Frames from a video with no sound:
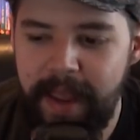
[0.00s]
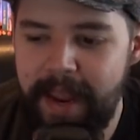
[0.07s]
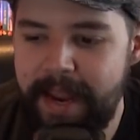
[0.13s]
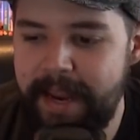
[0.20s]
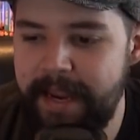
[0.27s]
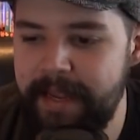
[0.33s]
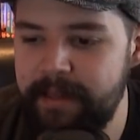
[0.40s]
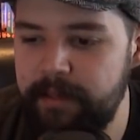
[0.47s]

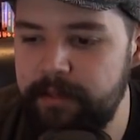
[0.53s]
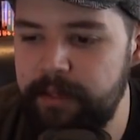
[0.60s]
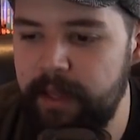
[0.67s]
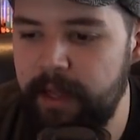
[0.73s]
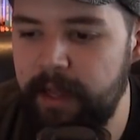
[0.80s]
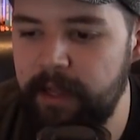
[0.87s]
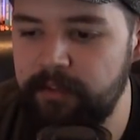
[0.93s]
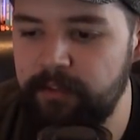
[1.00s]
and
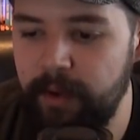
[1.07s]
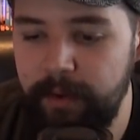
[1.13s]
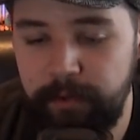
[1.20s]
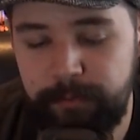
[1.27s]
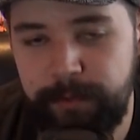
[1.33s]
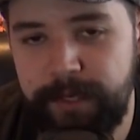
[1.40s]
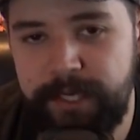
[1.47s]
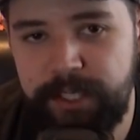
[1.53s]
so I
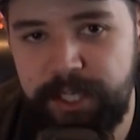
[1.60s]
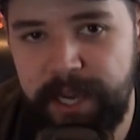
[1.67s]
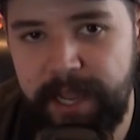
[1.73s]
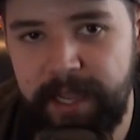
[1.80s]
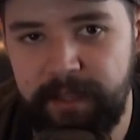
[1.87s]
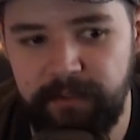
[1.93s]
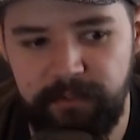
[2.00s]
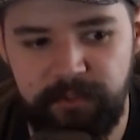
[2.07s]
was pretty
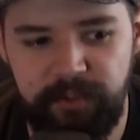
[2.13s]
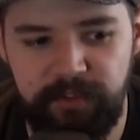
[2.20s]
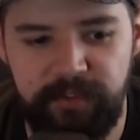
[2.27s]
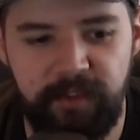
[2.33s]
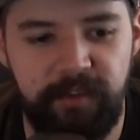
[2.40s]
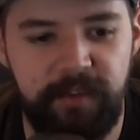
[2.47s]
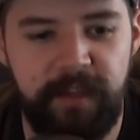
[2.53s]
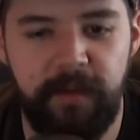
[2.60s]
jazzed just
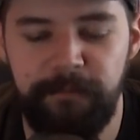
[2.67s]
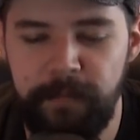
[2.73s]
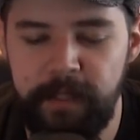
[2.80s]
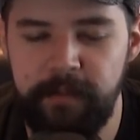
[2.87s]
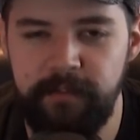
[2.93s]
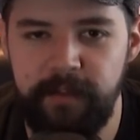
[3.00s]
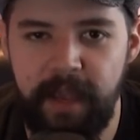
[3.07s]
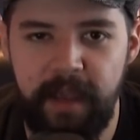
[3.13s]
to see a
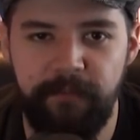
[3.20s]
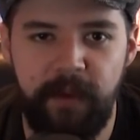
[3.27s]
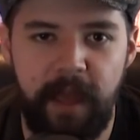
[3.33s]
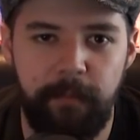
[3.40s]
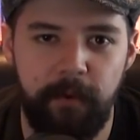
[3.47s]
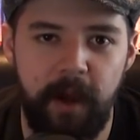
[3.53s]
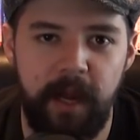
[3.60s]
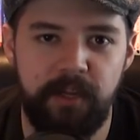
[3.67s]
fun sci-fi
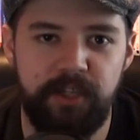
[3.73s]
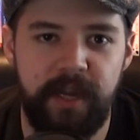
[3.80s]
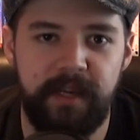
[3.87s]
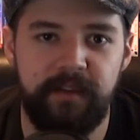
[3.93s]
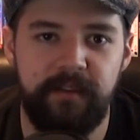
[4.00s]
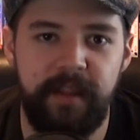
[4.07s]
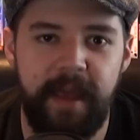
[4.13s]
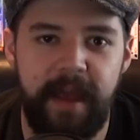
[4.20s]

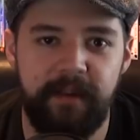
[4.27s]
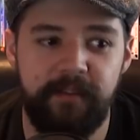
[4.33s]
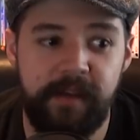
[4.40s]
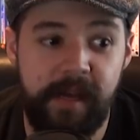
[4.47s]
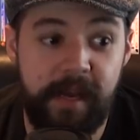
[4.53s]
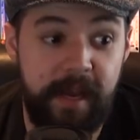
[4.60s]
project that,